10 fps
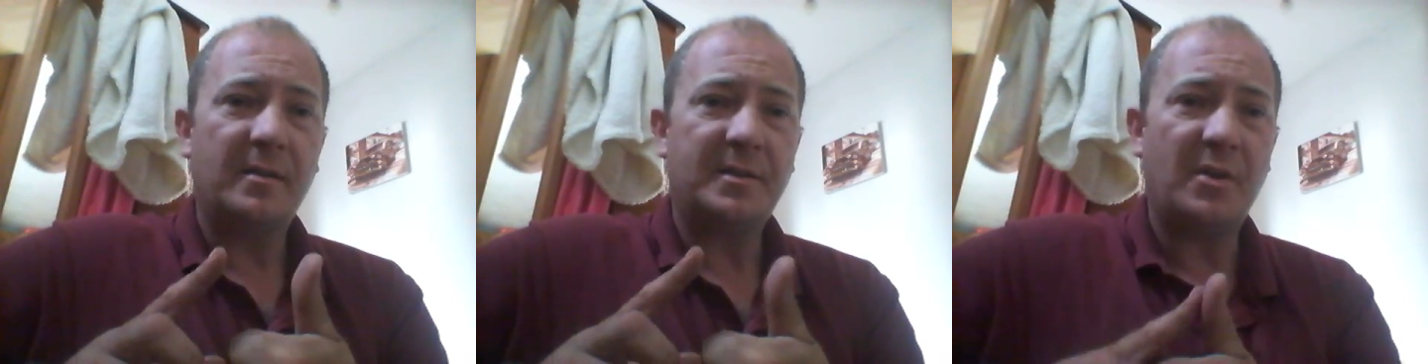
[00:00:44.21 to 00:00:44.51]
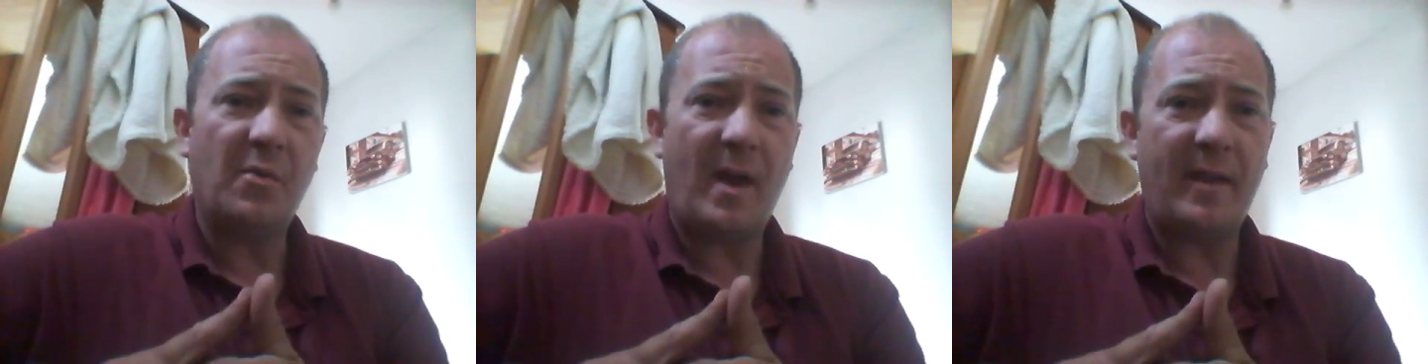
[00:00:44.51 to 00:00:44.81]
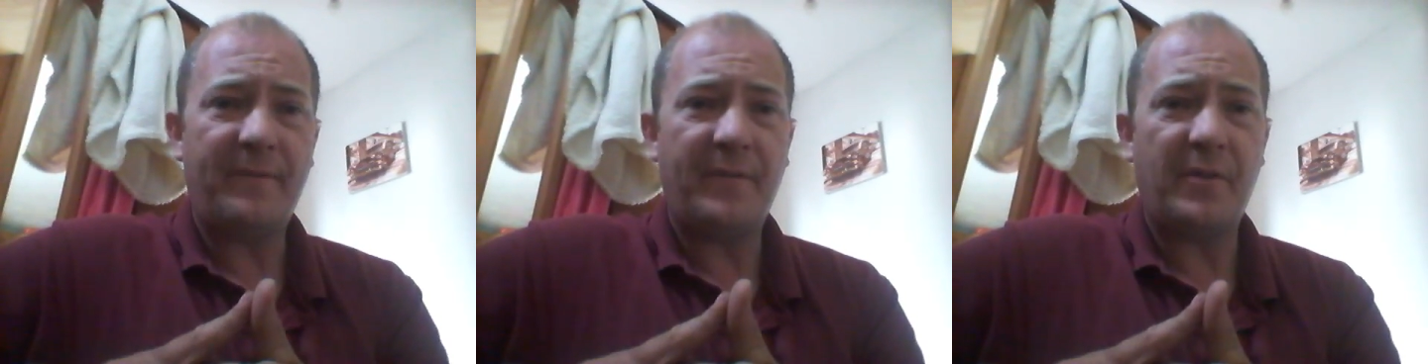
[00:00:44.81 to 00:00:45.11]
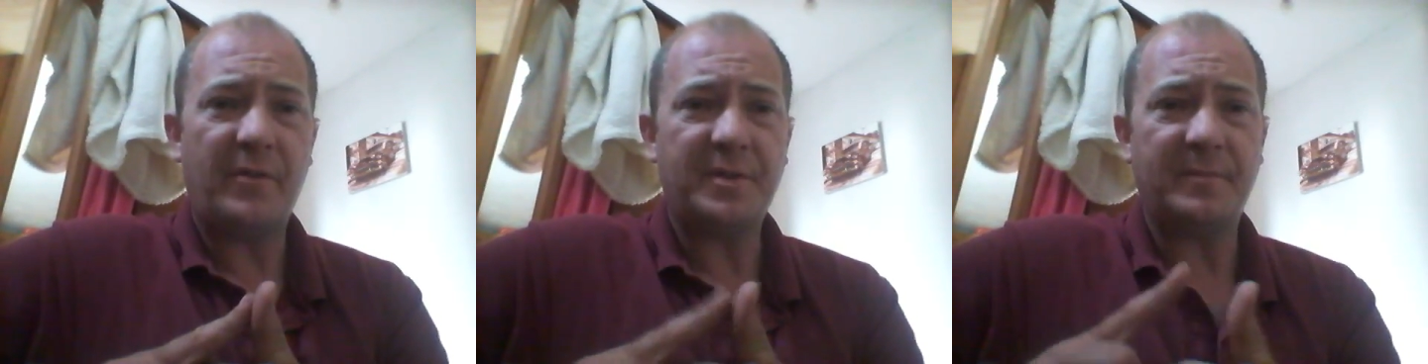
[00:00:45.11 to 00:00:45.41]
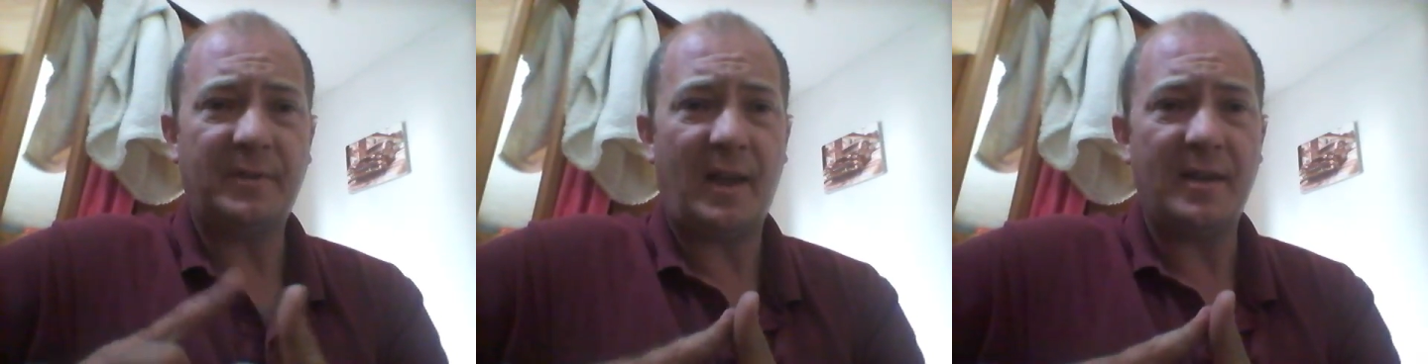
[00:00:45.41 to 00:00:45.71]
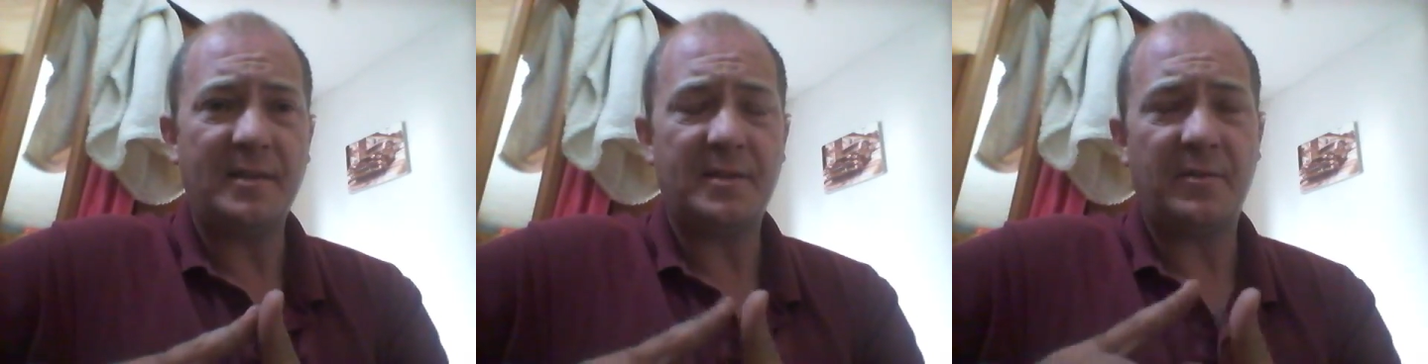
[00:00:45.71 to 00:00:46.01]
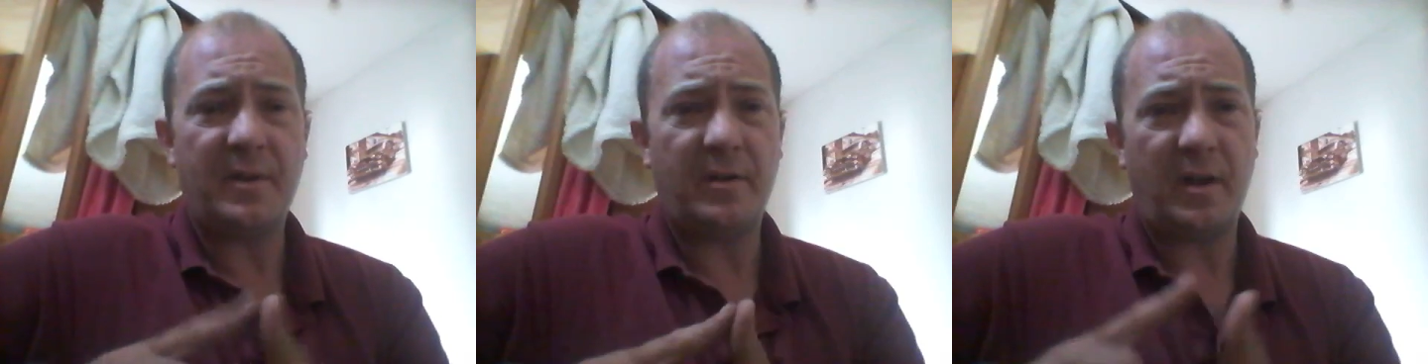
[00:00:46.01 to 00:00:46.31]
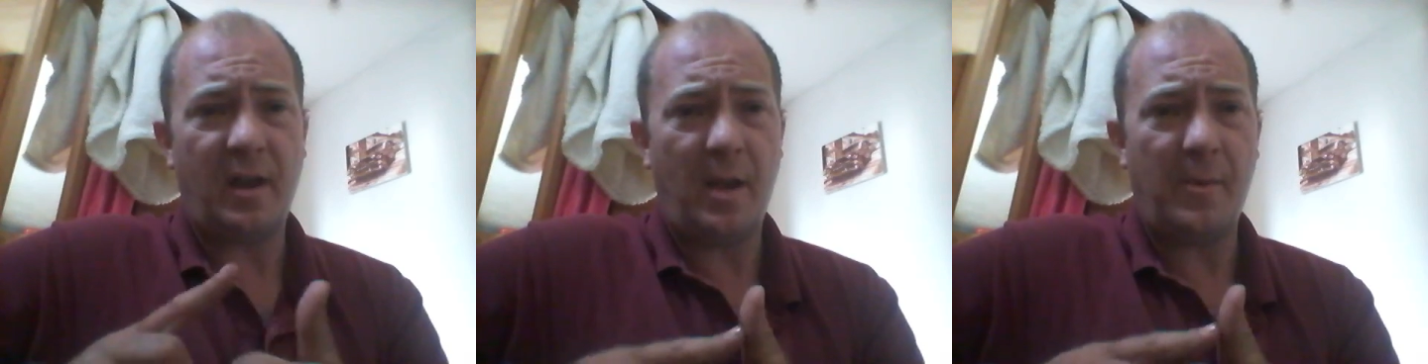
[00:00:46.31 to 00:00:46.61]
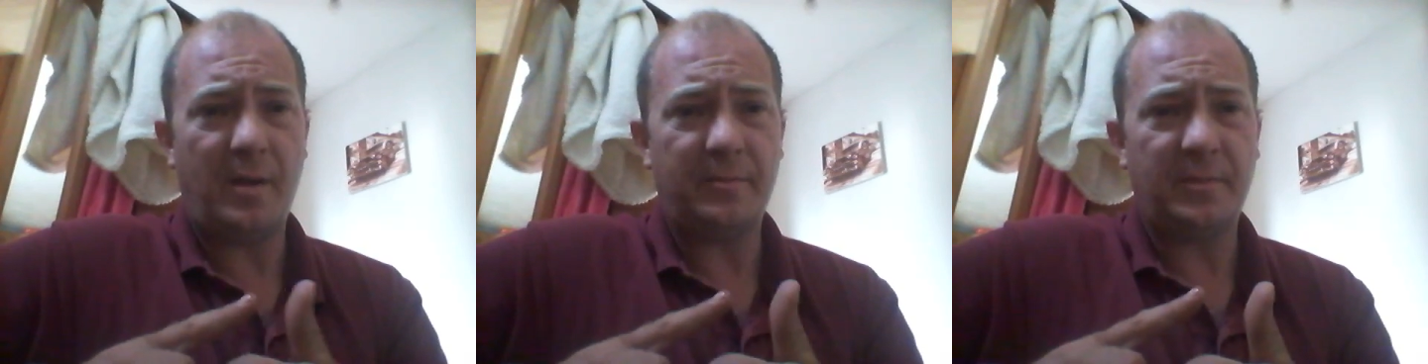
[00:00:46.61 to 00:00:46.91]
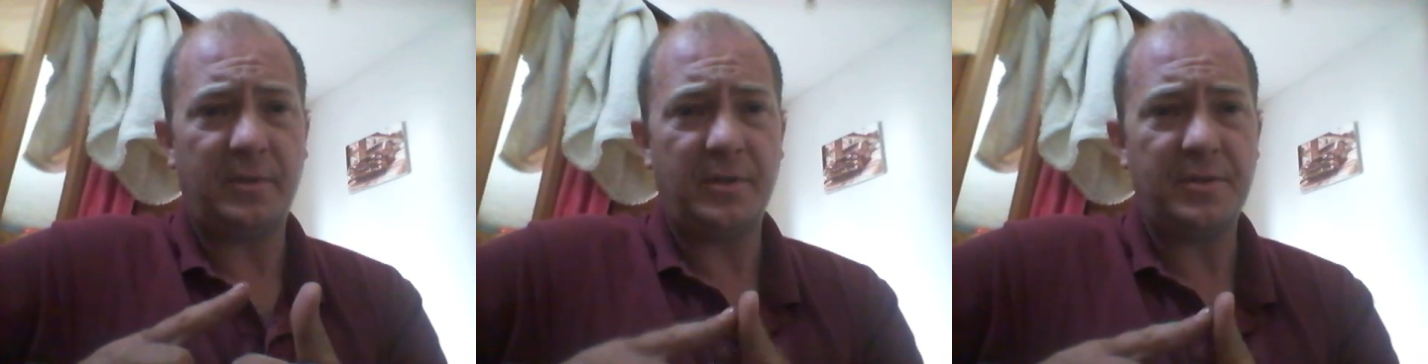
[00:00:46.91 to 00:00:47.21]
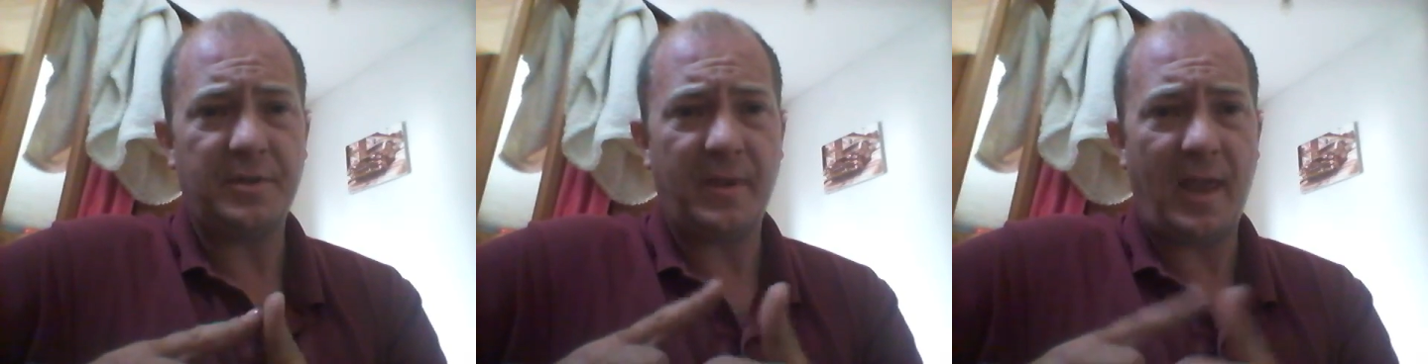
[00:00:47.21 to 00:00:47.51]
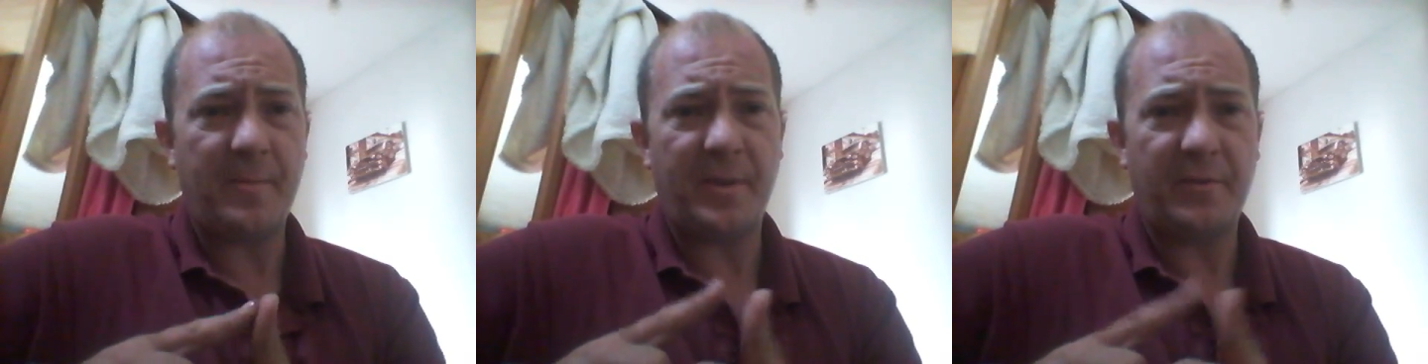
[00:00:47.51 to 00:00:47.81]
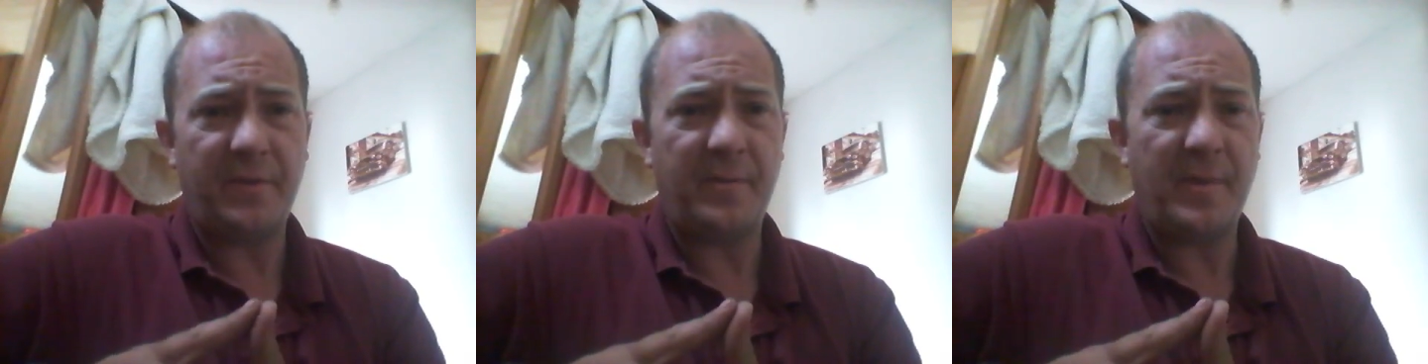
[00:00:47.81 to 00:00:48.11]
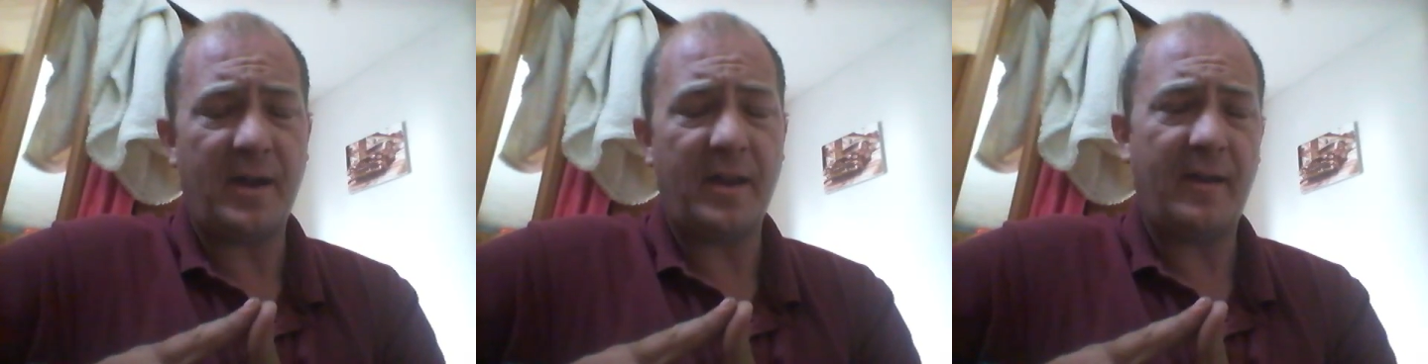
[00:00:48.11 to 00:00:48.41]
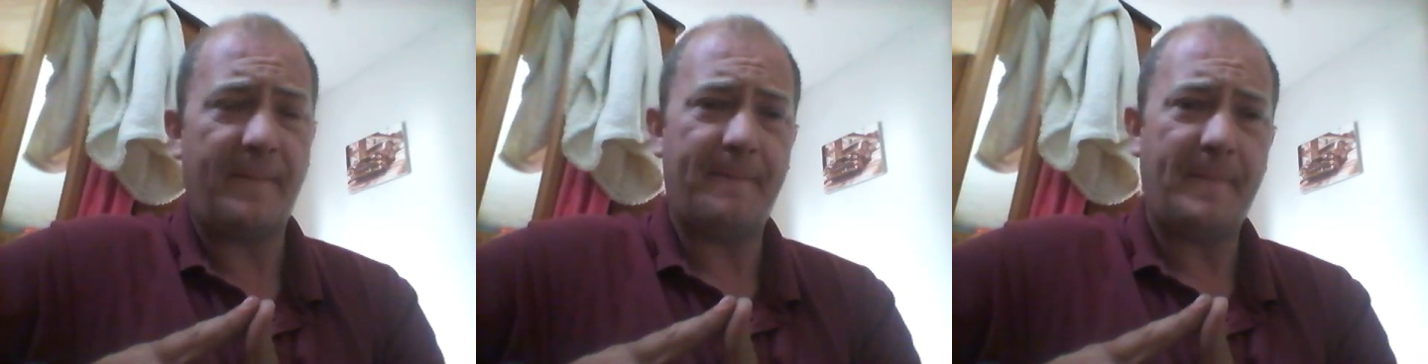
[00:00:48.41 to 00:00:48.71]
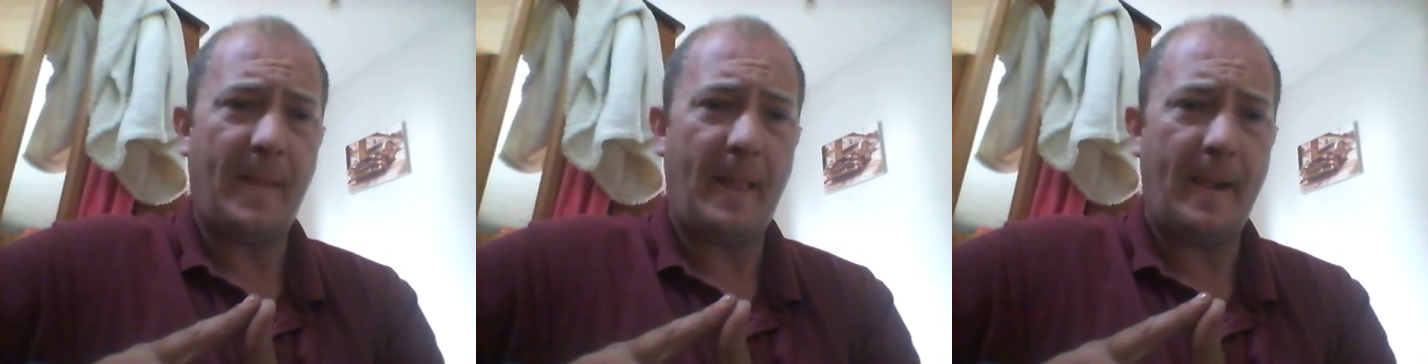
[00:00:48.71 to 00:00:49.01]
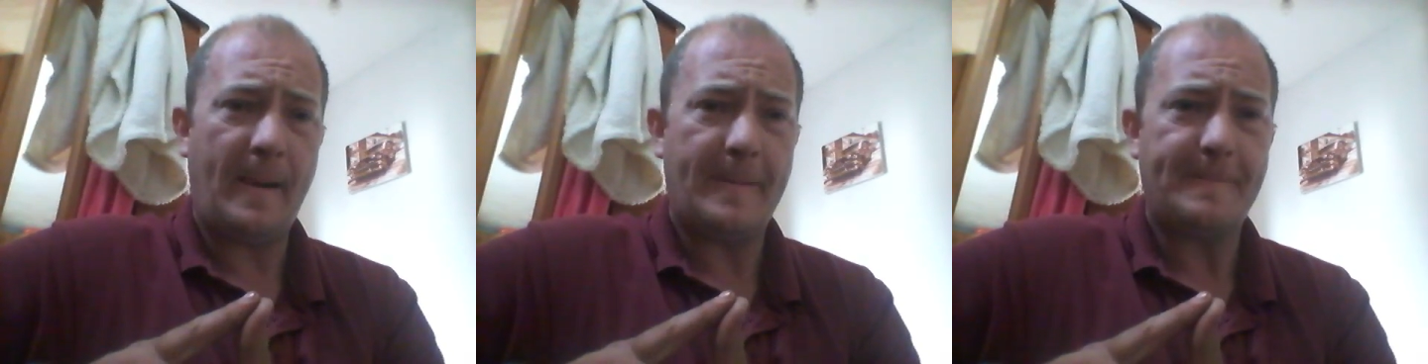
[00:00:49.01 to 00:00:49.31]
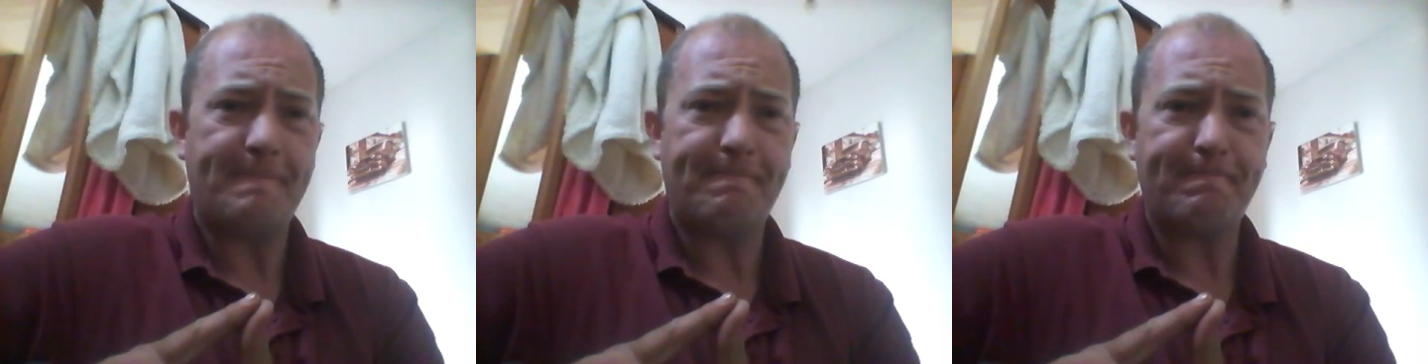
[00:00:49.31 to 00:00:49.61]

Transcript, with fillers: Still waiting for some dates of when I can come up and do some camping with you, mate. Um,